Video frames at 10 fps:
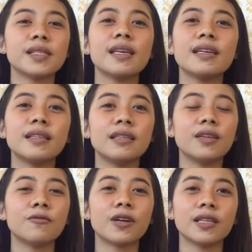see
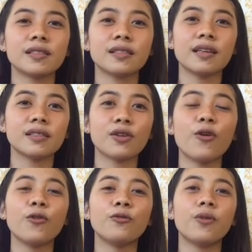the differences
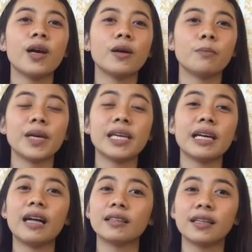of
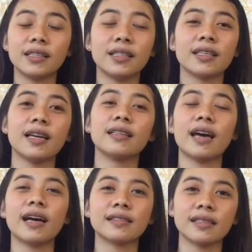being alkalinic
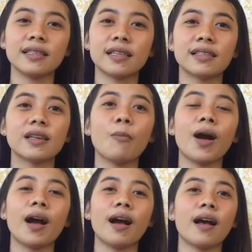and acidic sa
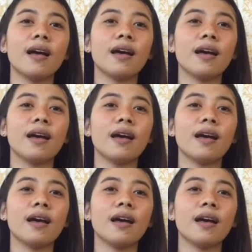mga